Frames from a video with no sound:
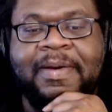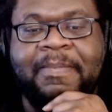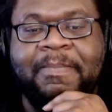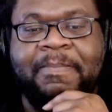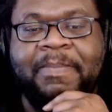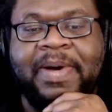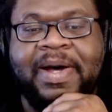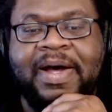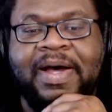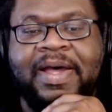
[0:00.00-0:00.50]

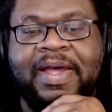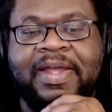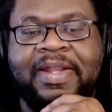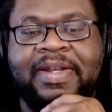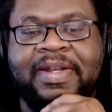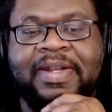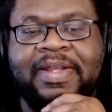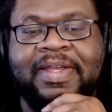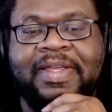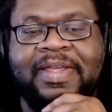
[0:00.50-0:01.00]

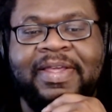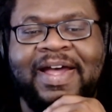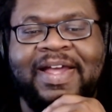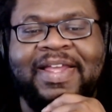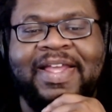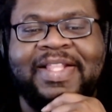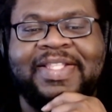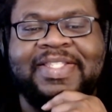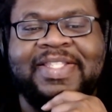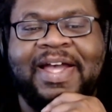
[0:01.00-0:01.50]
but
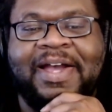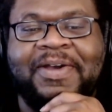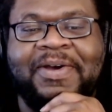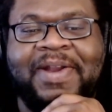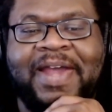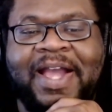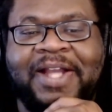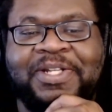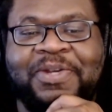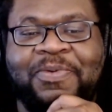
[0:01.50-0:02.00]
it's not
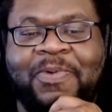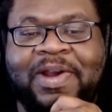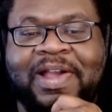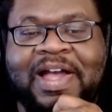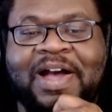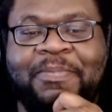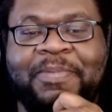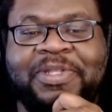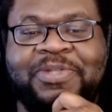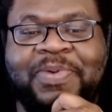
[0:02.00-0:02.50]
going to actually
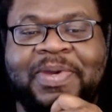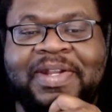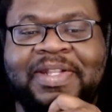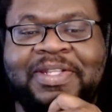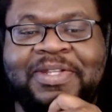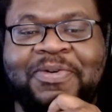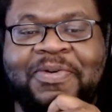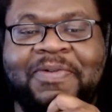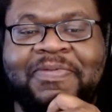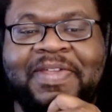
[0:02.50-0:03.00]
work out between the
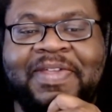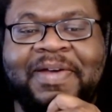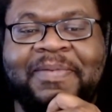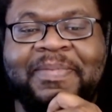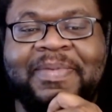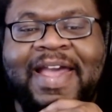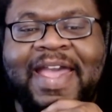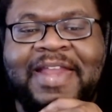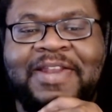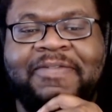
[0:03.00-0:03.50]
two of
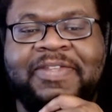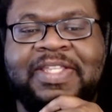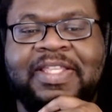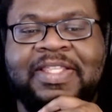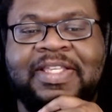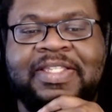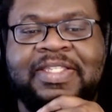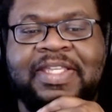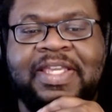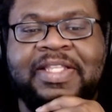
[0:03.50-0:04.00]
them. And you see
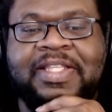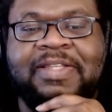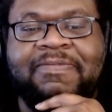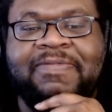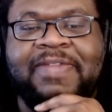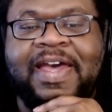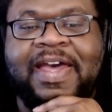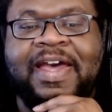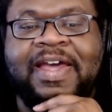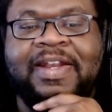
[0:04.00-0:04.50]
the seeds
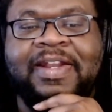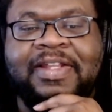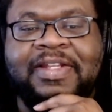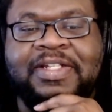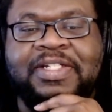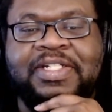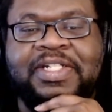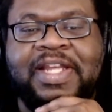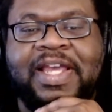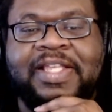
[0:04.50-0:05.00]
of that
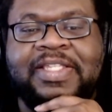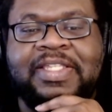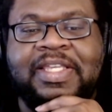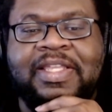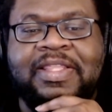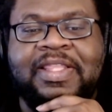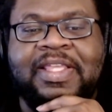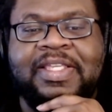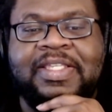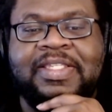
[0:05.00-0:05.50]
just
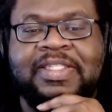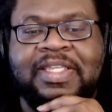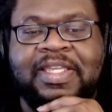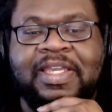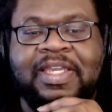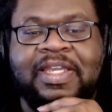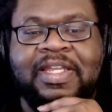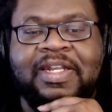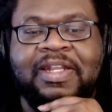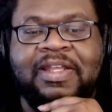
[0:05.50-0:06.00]
in this
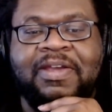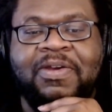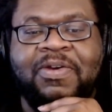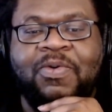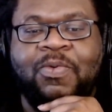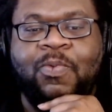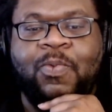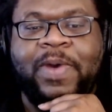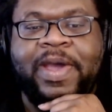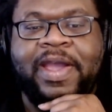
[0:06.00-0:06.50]
scene
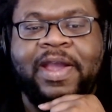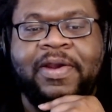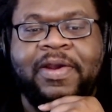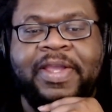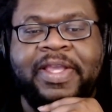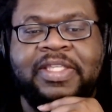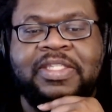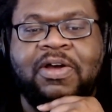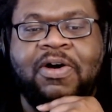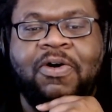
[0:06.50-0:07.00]
where
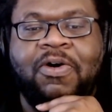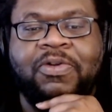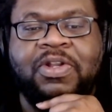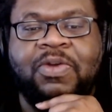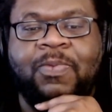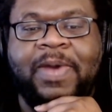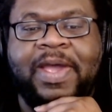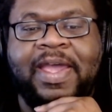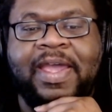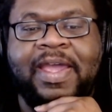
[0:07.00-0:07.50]
he's called
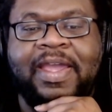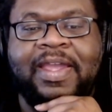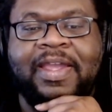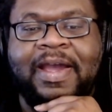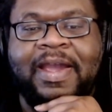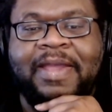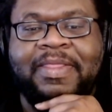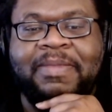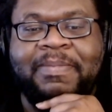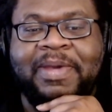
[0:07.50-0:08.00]

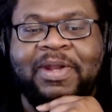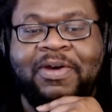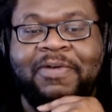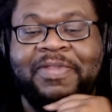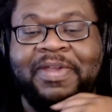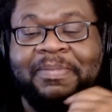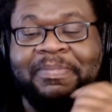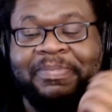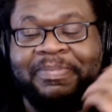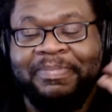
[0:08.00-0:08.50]
away in the middle of
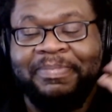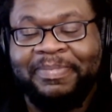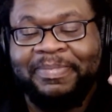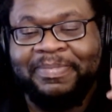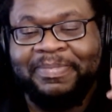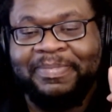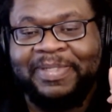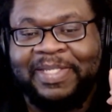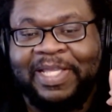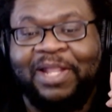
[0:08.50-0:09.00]
them
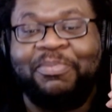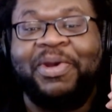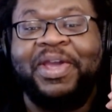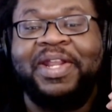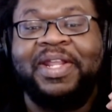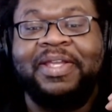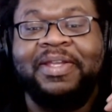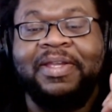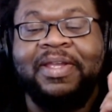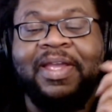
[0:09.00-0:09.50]

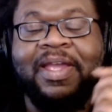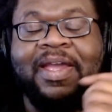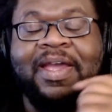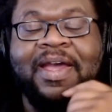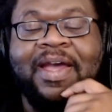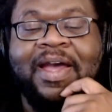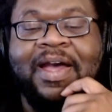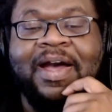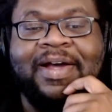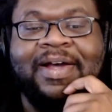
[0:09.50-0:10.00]
celebrating.
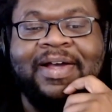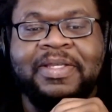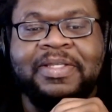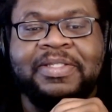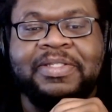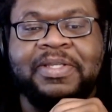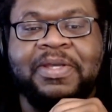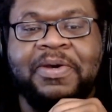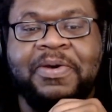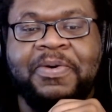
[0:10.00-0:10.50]

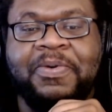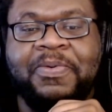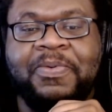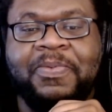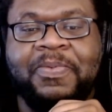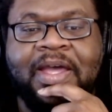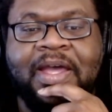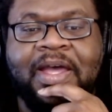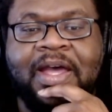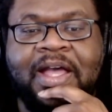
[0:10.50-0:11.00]

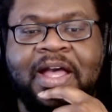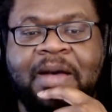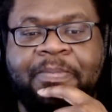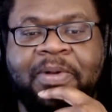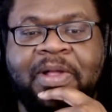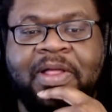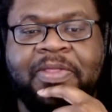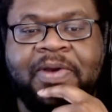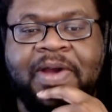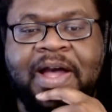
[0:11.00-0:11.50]
So a
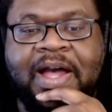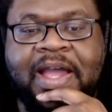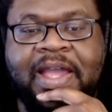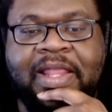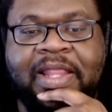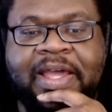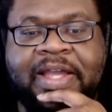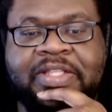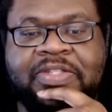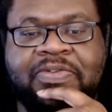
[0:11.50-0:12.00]
couple other
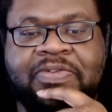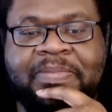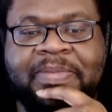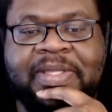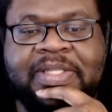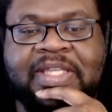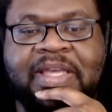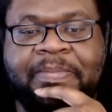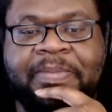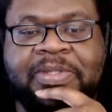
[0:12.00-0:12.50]
highlights from
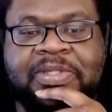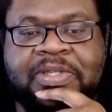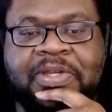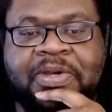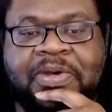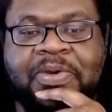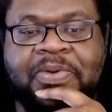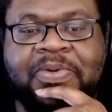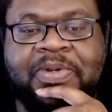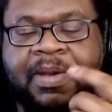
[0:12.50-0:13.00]
this
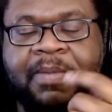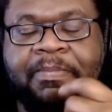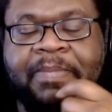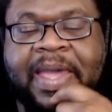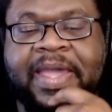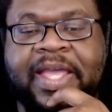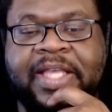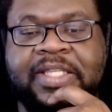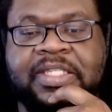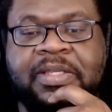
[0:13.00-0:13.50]
episode.
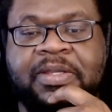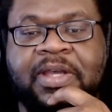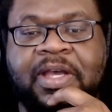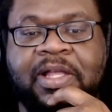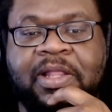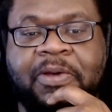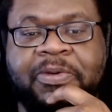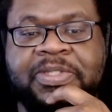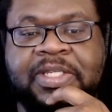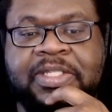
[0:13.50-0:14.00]
Pike has a
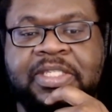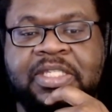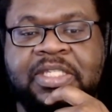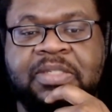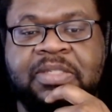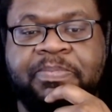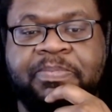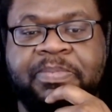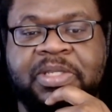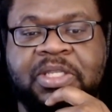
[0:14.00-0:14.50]

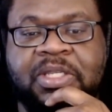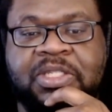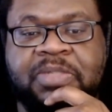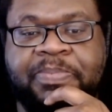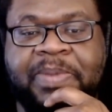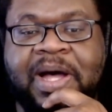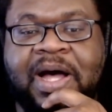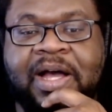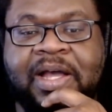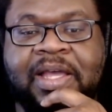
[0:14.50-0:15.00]
closeness to
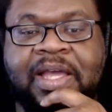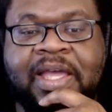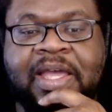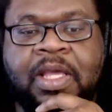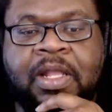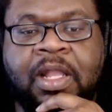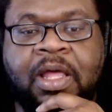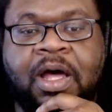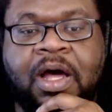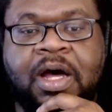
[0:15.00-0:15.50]
Spock.
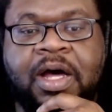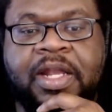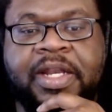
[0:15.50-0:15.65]
La'an